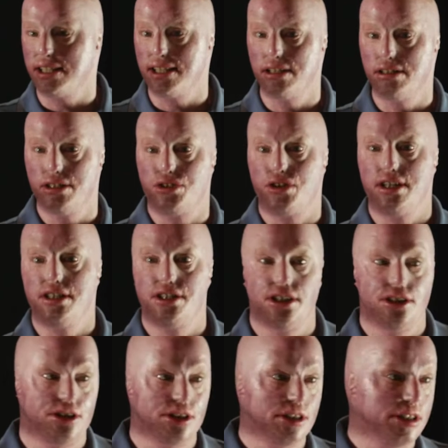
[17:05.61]
scared of
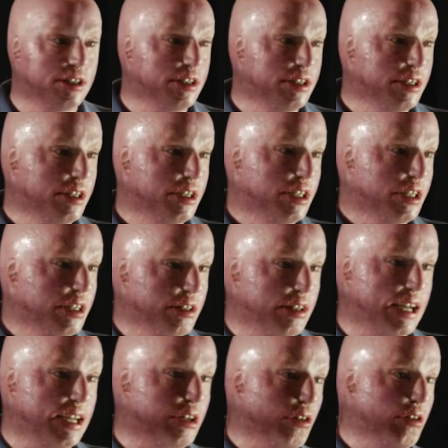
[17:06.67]
transition?
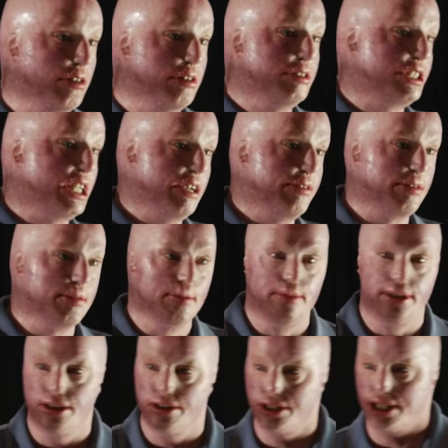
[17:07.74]
Like going, say, from the
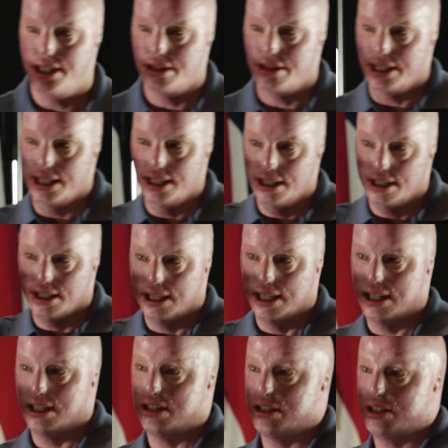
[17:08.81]
military
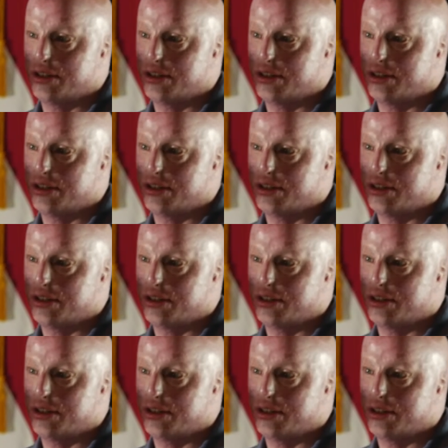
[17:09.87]
into